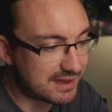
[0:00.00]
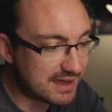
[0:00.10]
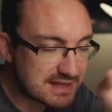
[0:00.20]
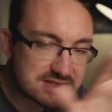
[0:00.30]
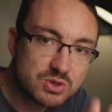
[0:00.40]

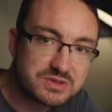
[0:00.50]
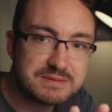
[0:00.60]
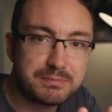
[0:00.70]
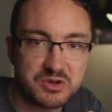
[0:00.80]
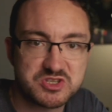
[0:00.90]
it's not
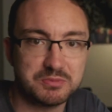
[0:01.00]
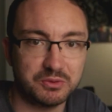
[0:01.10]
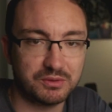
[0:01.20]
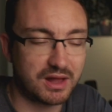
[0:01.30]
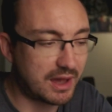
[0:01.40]

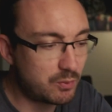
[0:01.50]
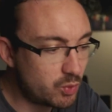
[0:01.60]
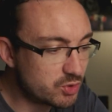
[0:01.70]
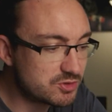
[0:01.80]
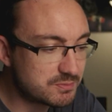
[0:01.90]
impossible. I
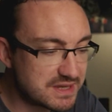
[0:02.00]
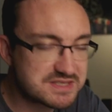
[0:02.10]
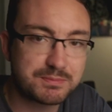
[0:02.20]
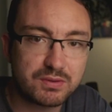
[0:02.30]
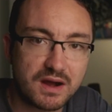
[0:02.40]
wouldn't be
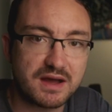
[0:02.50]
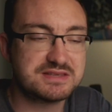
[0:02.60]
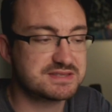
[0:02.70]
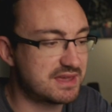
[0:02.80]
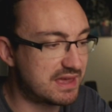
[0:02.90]

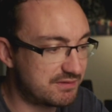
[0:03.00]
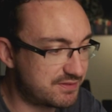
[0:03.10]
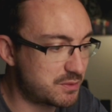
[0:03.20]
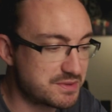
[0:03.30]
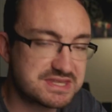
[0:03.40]
surprised if
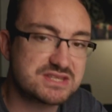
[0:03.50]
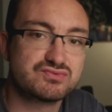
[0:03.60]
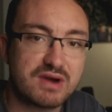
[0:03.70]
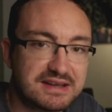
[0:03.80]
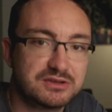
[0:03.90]
there was this
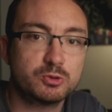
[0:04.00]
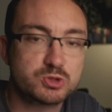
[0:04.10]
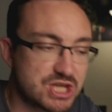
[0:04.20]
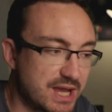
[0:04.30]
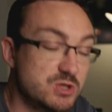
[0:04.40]
radical
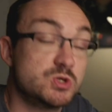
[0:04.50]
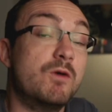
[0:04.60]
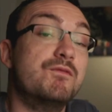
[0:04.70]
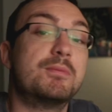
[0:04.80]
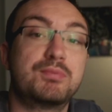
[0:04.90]
change
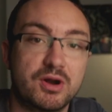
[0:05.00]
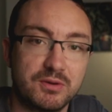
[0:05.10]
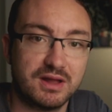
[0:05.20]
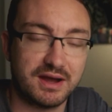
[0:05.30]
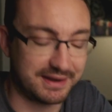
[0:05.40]
of the Pro
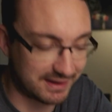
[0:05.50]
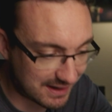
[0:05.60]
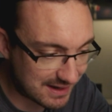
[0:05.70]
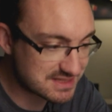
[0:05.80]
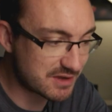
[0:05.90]
line.
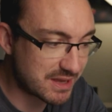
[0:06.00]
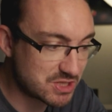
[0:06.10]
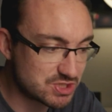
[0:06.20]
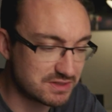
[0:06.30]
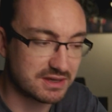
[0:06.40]
As I
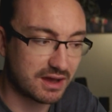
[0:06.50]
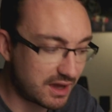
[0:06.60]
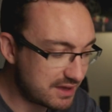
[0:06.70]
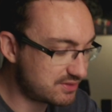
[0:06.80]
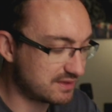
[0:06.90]
mentioned,
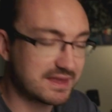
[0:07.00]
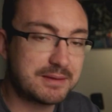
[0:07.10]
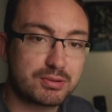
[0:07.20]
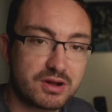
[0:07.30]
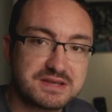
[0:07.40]
I think they
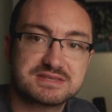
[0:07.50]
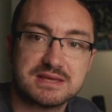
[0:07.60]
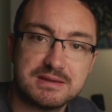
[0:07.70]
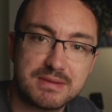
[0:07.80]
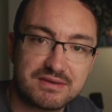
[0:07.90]
priced
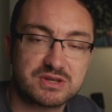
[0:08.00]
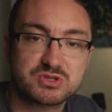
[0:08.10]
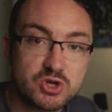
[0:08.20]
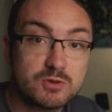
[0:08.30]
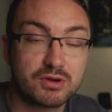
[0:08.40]
the Mavic
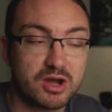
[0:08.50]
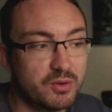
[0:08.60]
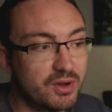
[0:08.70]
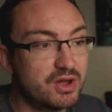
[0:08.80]
2 Pro